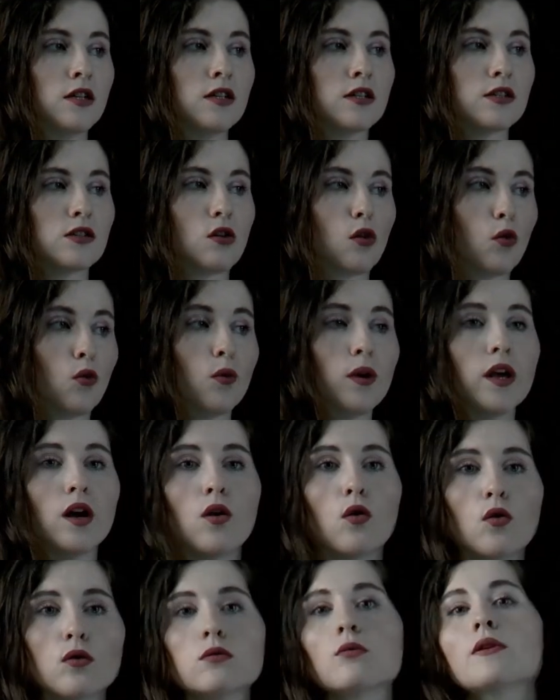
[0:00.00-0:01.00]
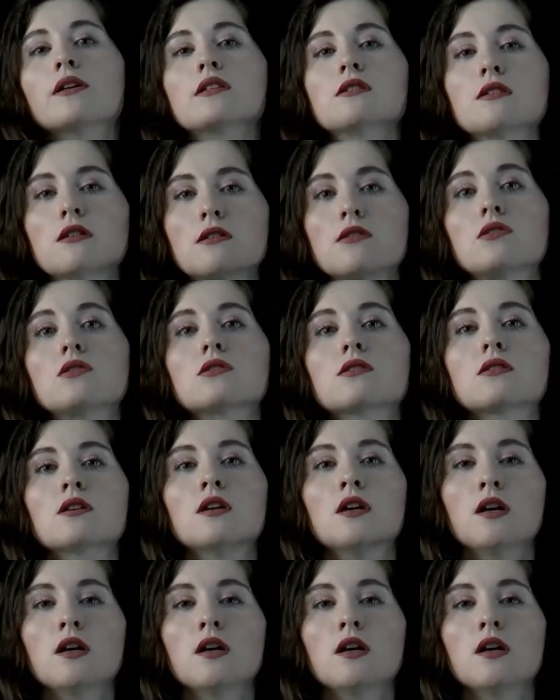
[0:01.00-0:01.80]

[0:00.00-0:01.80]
So we always use